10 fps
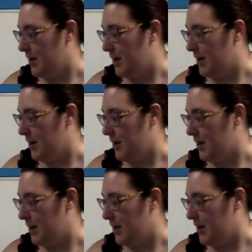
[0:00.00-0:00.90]
That's
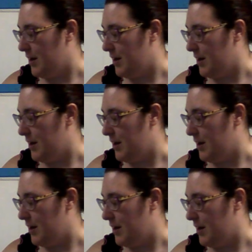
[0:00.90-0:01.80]
all I have for
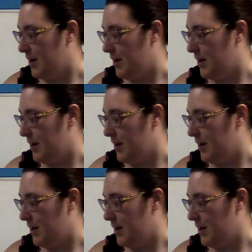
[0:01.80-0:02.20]
you guys today.